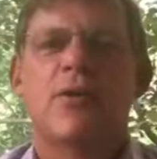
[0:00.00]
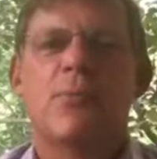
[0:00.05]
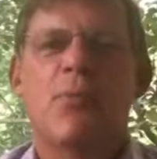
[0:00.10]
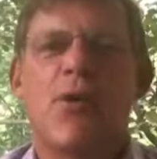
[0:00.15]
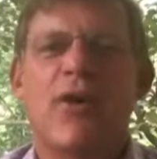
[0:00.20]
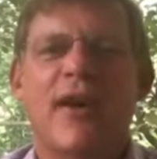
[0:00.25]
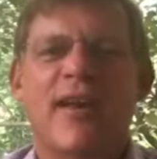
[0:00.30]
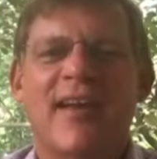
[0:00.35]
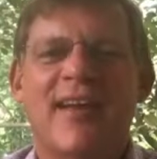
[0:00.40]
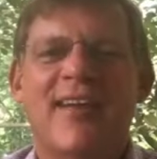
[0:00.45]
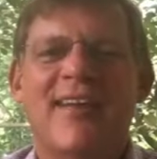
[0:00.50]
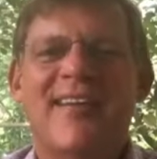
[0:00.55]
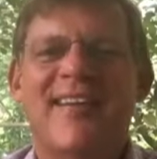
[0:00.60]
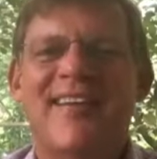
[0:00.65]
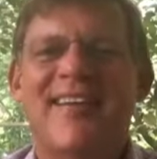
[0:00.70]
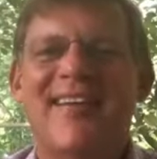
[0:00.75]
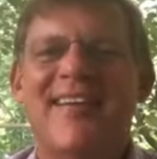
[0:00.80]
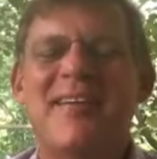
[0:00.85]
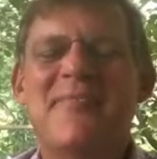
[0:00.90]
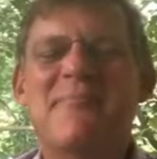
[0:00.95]
morning.
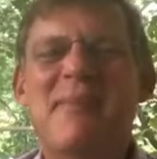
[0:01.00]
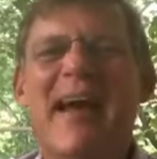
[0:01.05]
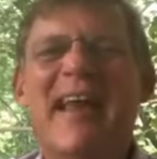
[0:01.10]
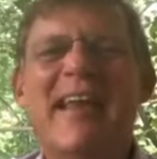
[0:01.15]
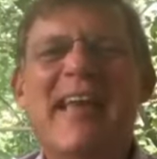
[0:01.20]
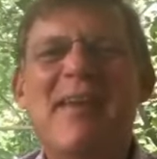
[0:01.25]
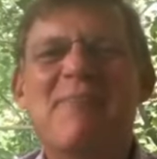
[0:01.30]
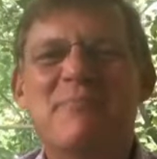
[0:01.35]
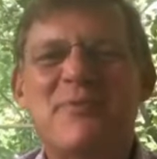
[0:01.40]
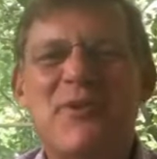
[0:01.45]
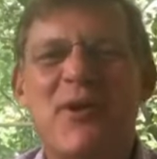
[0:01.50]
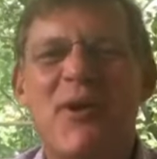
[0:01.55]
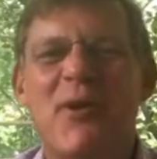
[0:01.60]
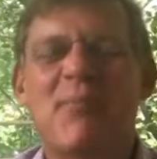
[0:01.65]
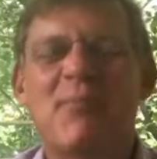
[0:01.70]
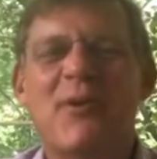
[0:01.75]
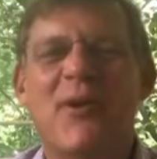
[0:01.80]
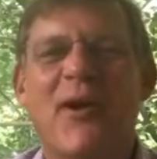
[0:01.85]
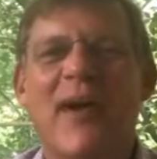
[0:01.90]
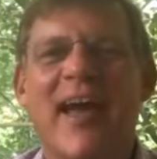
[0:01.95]
My name's
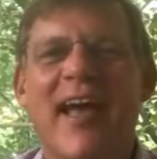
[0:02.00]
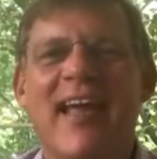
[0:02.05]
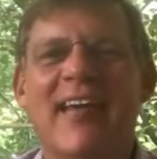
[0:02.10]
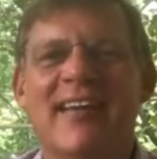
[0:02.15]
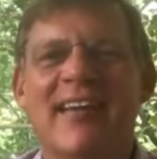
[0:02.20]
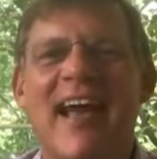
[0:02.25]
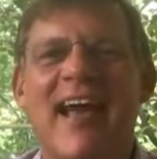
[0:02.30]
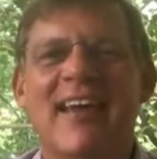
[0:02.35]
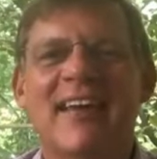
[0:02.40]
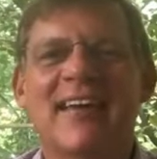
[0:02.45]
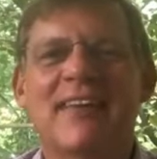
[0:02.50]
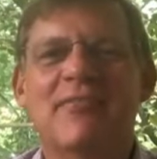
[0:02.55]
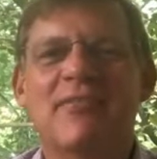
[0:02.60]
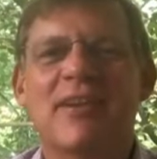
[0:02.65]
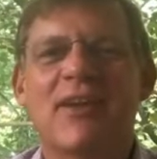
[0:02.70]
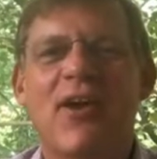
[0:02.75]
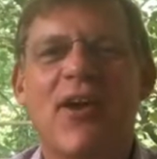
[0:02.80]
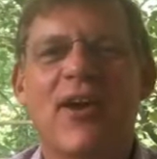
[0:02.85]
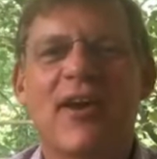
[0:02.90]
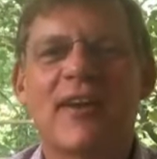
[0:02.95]
Herb Grant, and I live
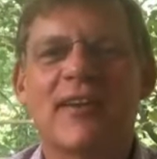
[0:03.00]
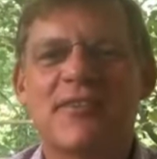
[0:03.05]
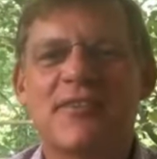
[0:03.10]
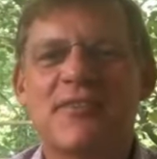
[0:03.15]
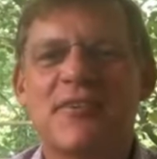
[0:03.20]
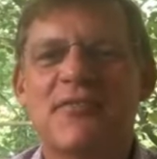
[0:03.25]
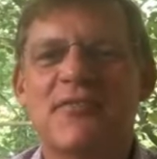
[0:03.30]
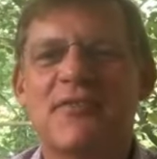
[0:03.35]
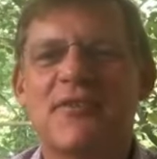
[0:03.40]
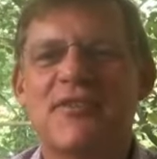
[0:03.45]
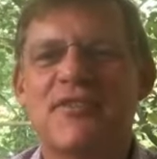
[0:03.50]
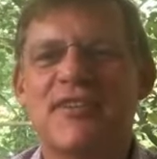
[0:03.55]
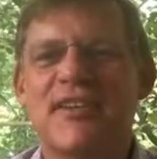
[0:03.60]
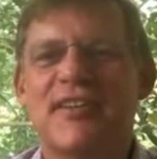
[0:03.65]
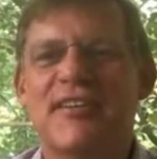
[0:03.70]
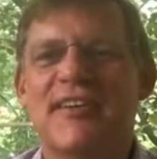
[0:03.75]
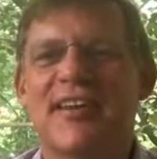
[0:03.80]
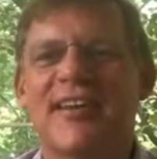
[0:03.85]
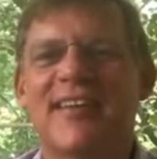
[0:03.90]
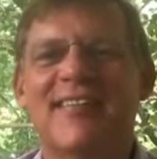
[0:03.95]
in Arlington,
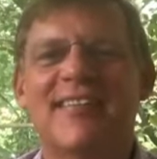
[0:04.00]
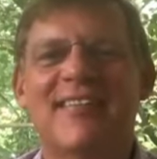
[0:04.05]
Virginia.